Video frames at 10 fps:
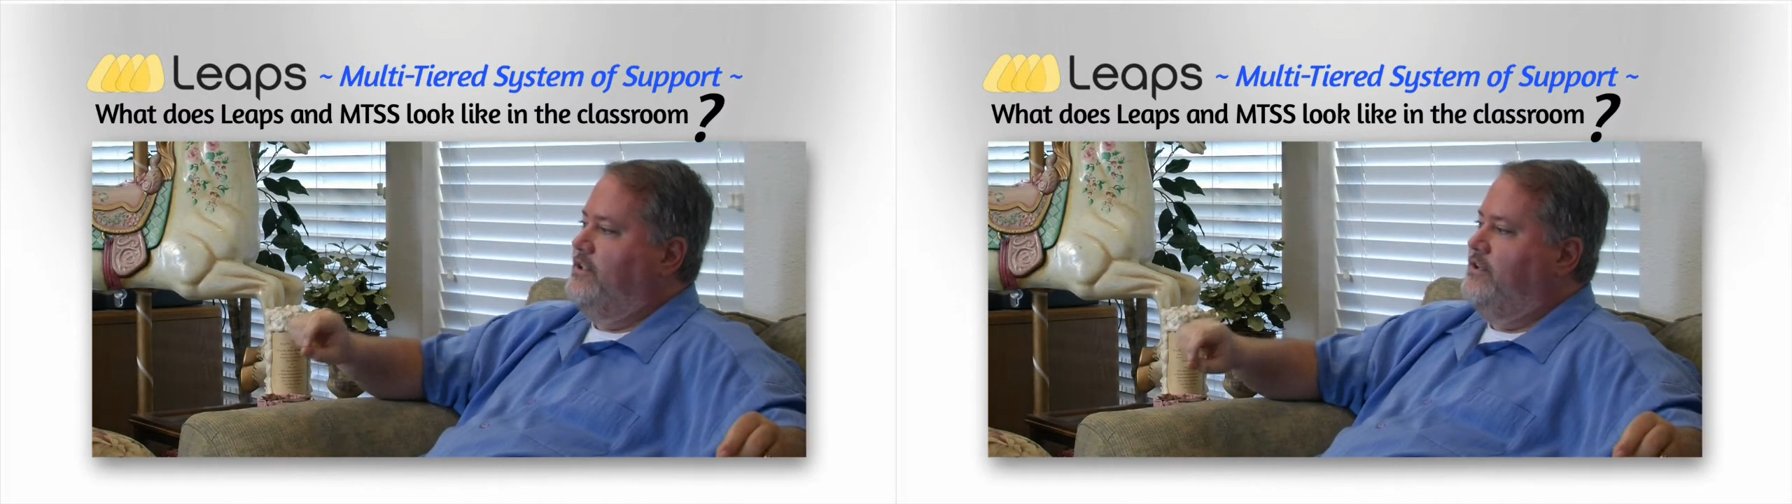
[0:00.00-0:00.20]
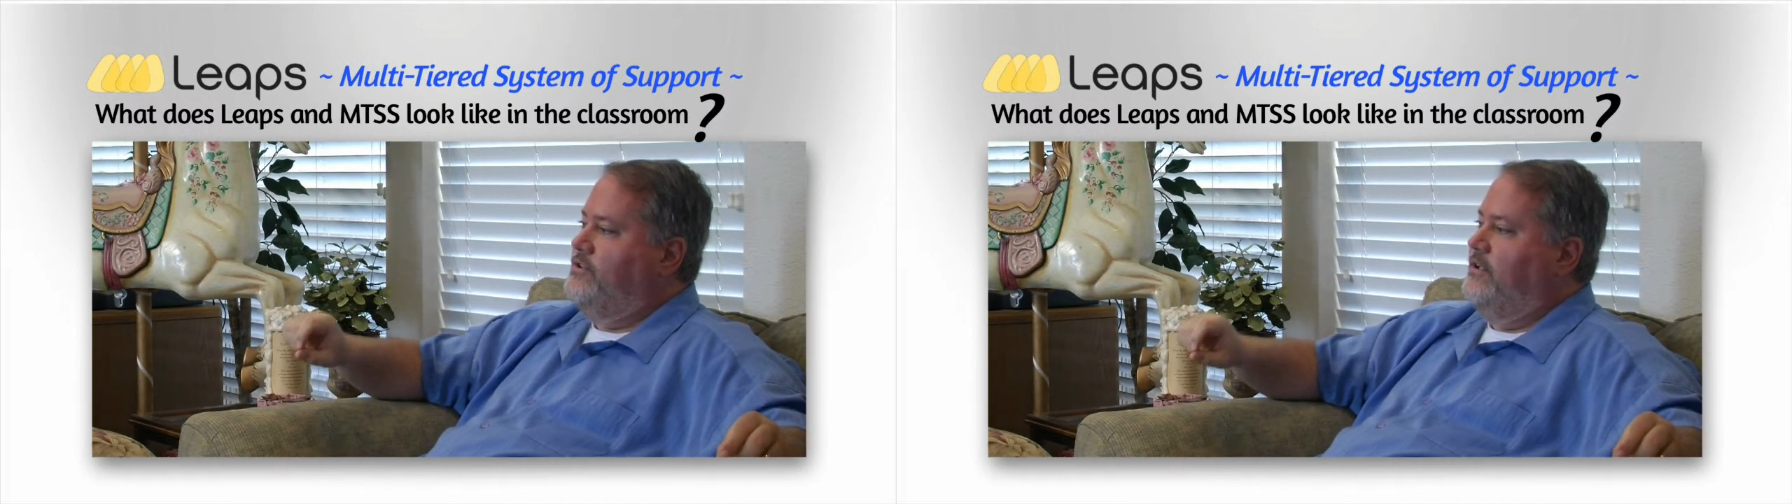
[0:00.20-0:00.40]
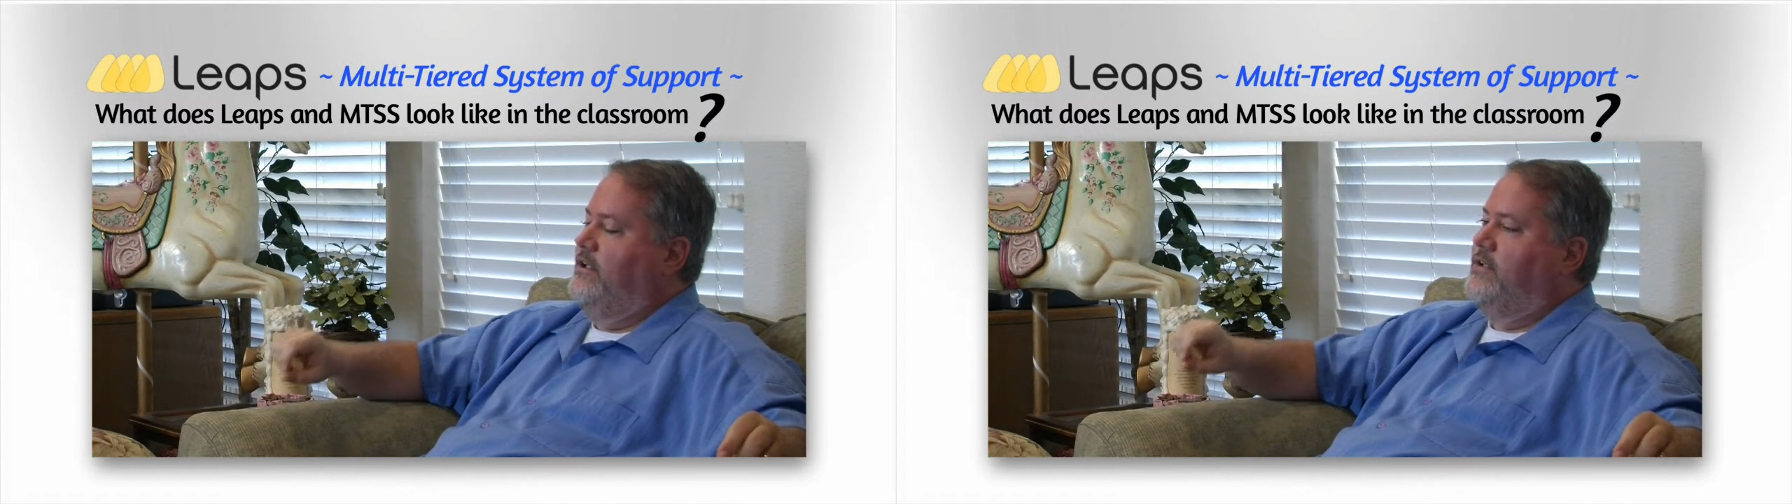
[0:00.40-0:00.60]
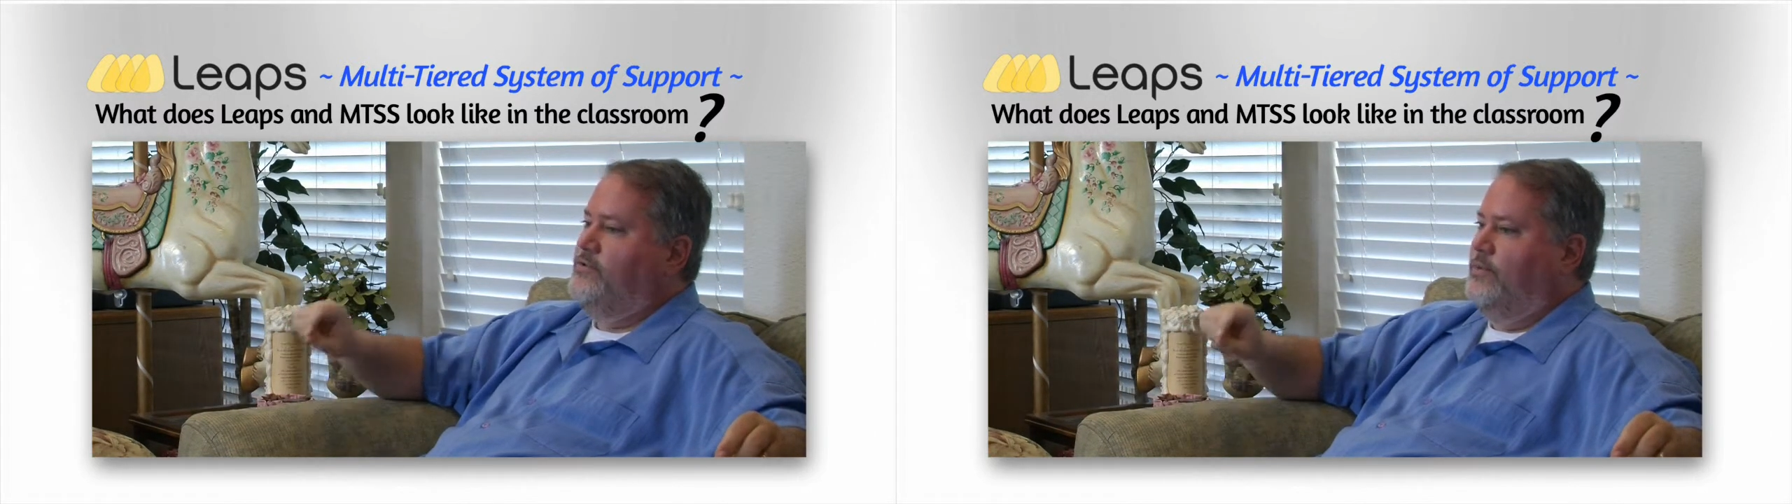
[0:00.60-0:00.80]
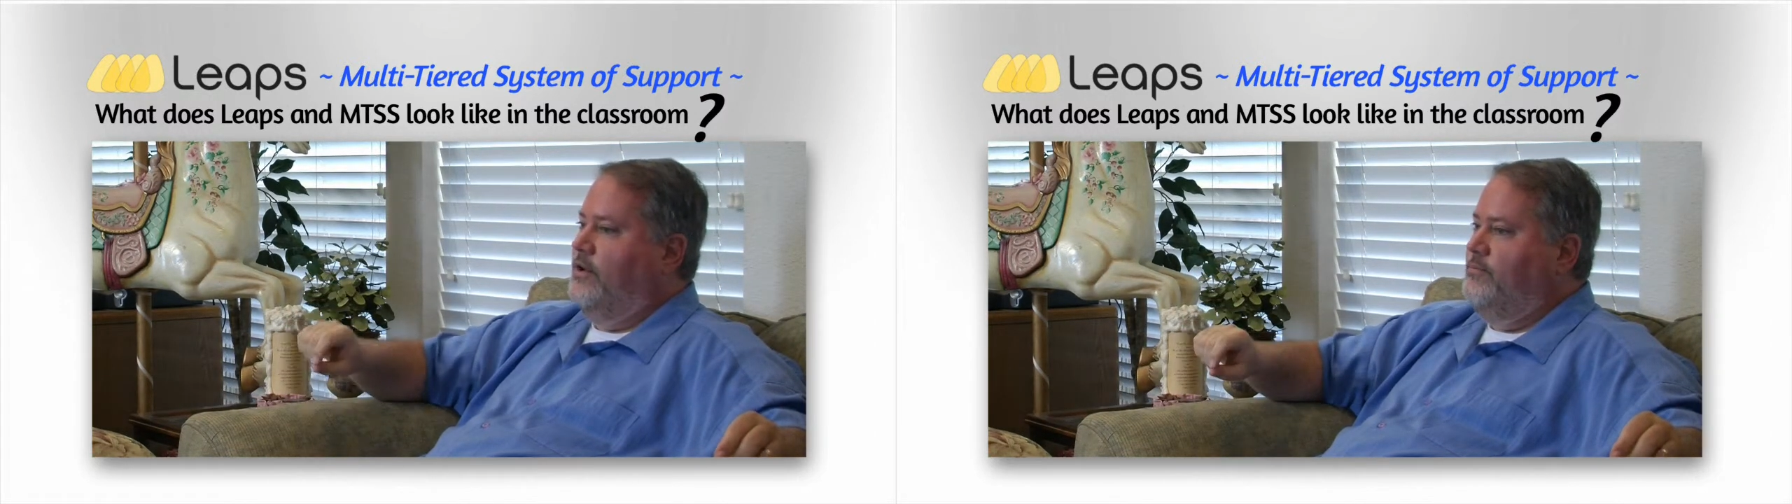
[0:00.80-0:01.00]
teaching
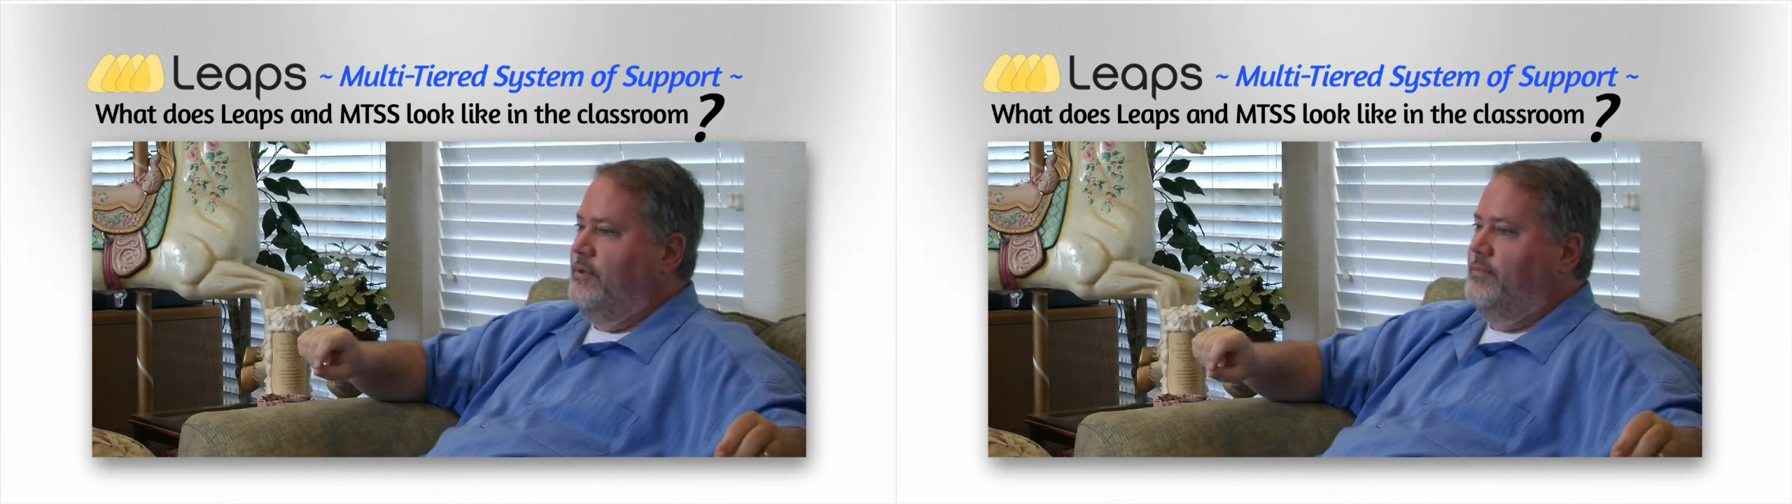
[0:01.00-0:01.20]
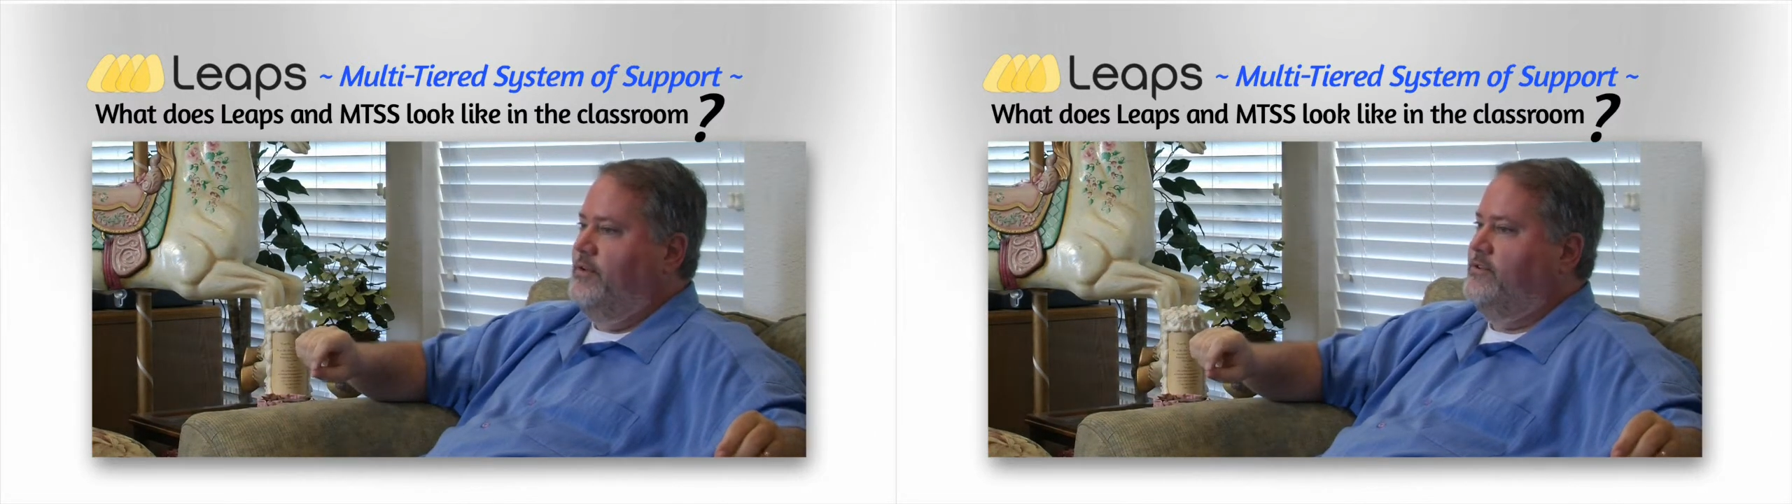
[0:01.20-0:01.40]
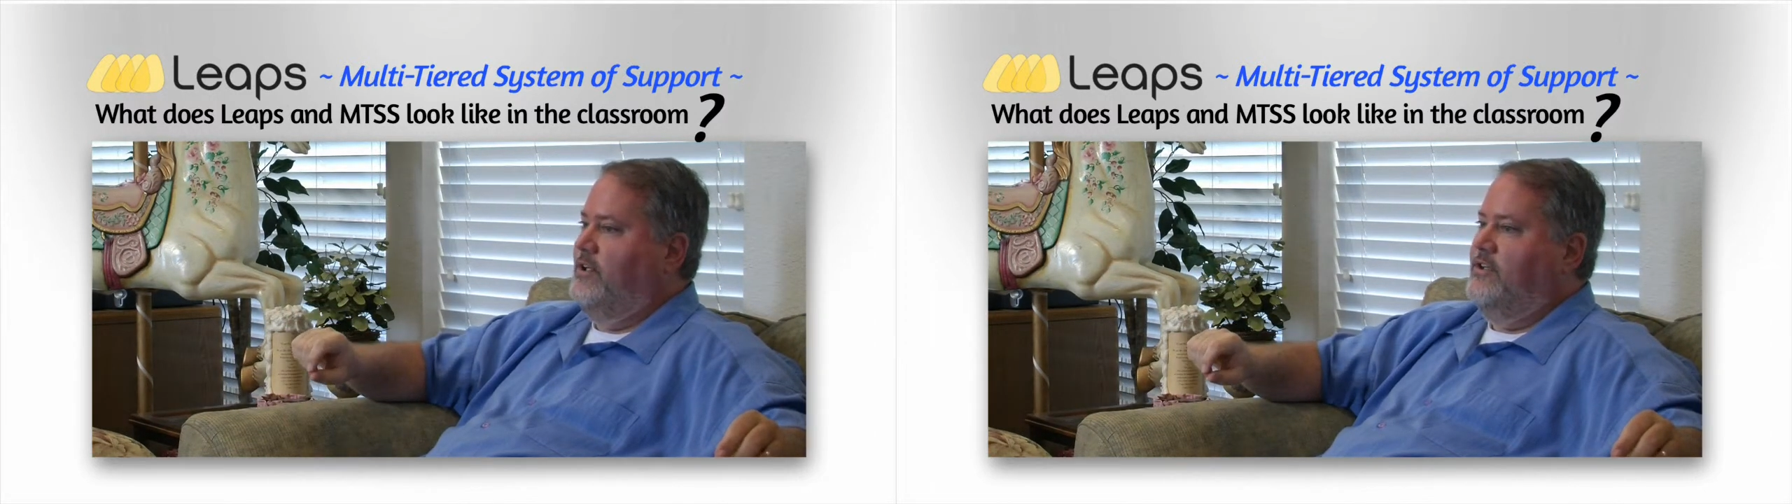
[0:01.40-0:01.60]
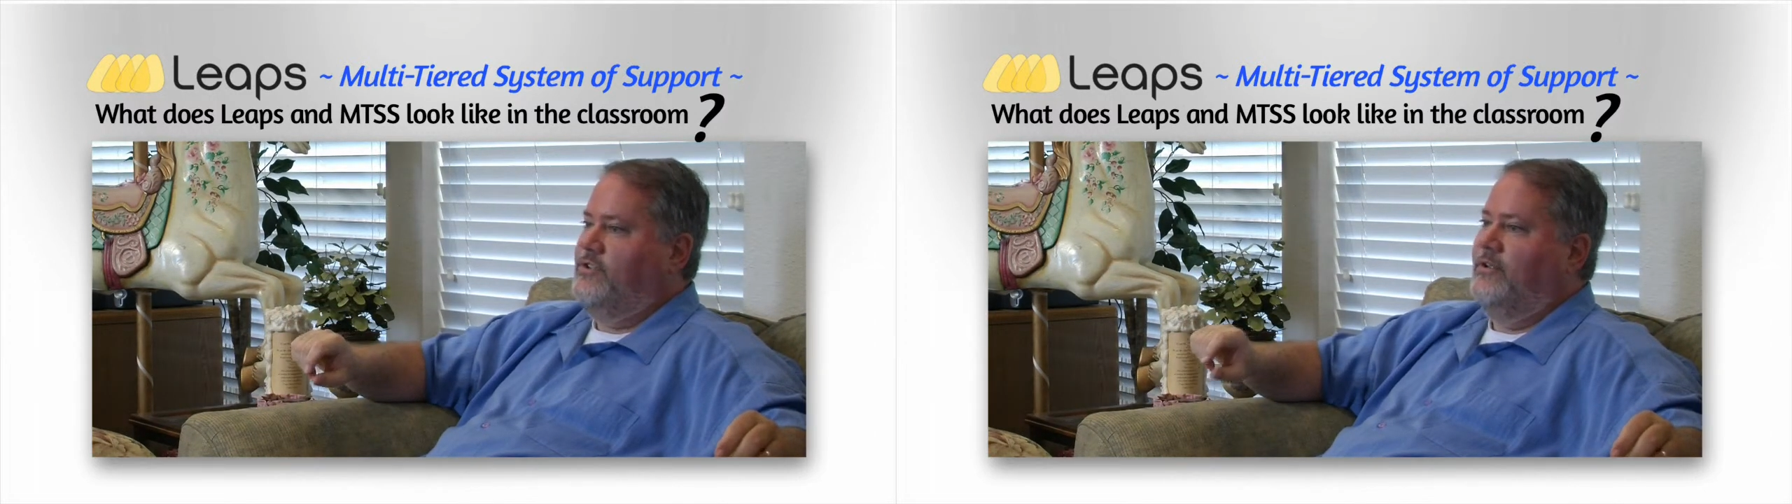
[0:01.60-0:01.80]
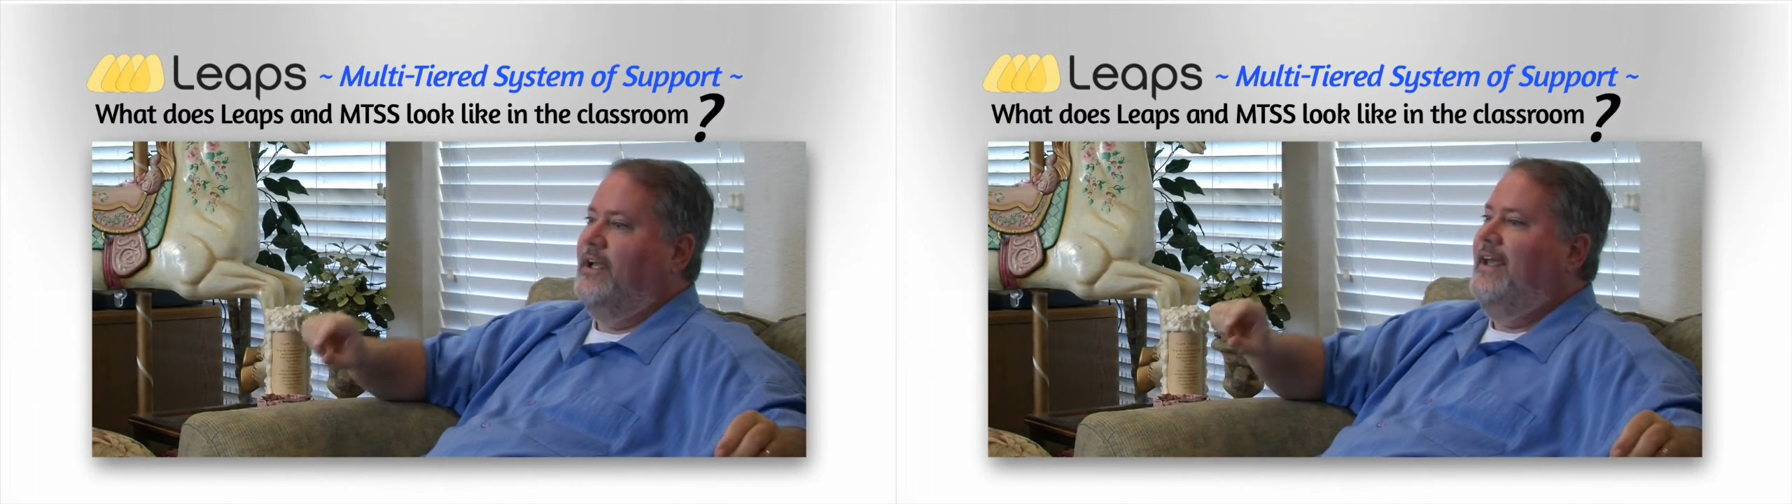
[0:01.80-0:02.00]
kids rote
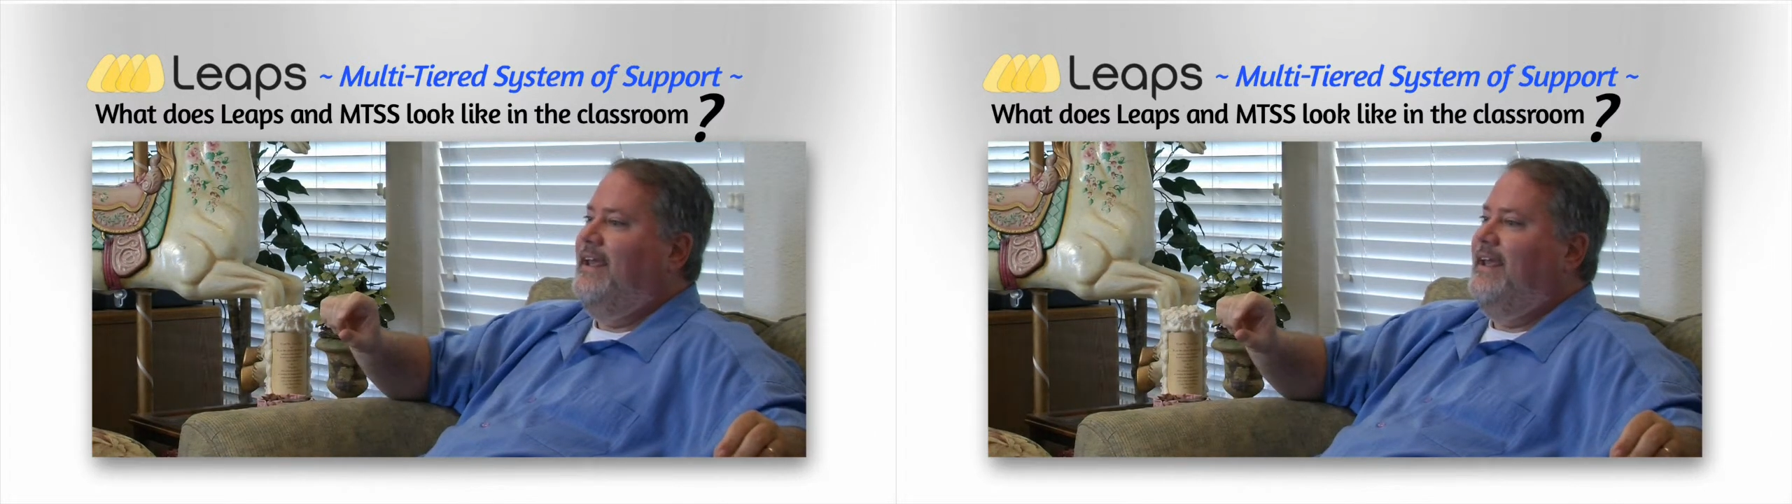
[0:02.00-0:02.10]
memorization